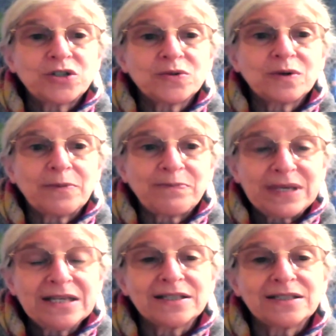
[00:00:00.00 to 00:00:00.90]
to
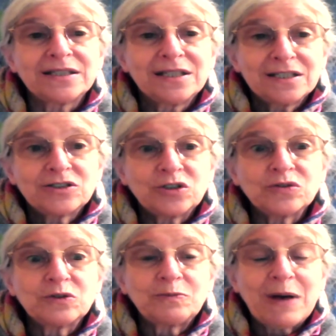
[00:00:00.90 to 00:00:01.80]
appeal
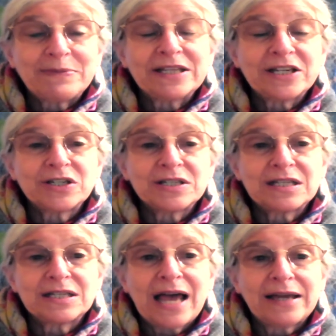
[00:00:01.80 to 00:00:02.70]
to populations
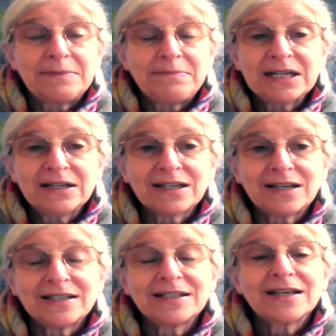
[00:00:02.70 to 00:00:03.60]
in Latin
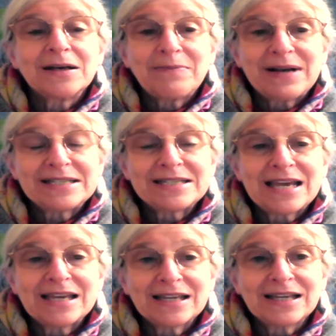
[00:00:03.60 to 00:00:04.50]
America by
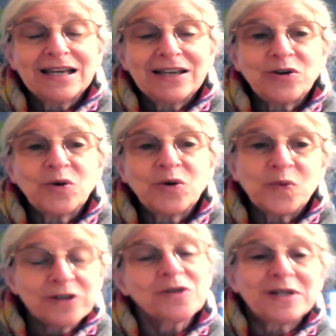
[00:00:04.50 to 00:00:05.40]
saying, you know,
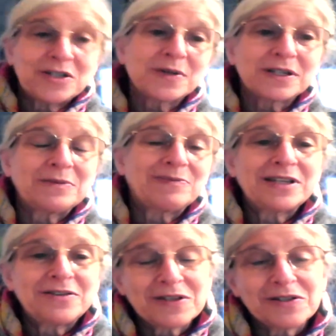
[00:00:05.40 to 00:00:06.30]
we're the ones who are going to
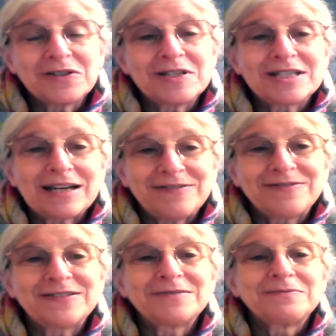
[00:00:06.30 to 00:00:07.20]
bring you the good
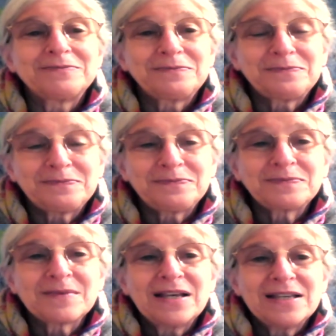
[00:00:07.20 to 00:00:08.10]
stuff.
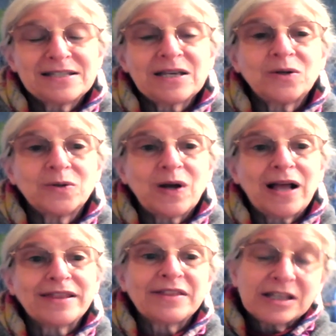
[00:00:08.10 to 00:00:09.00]
So I,
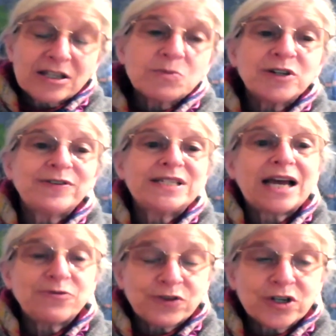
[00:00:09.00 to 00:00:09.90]
I think there's more of a
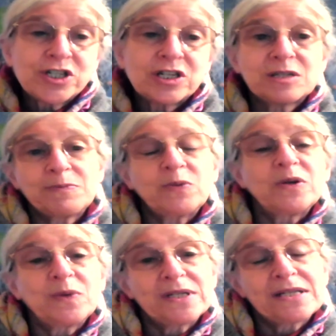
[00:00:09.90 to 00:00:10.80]
divergence
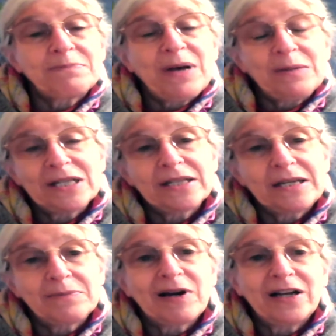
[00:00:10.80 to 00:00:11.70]
between what's said
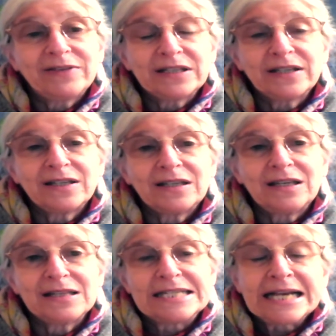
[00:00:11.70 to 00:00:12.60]
publicly and privately
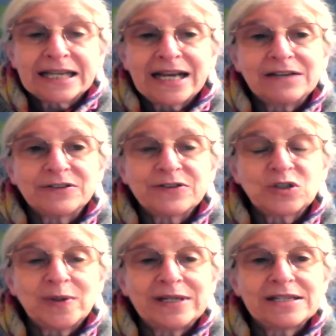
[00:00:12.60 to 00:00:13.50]
in the second half of the
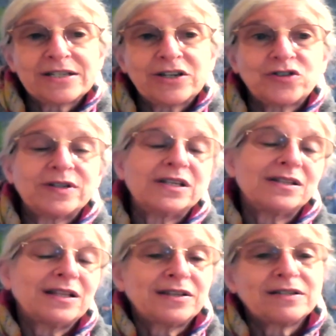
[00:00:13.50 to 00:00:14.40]
twentieth century
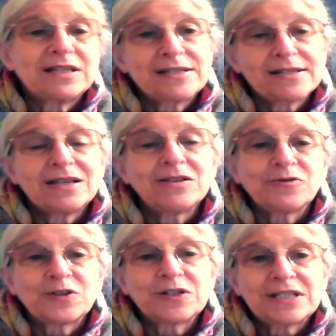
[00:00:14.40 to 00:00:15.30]
than there is in the
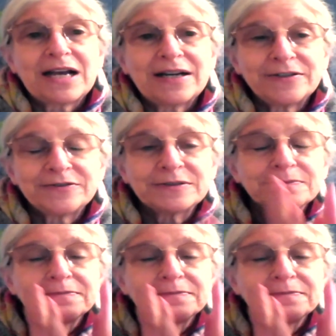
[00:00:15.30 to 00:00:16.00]
first half.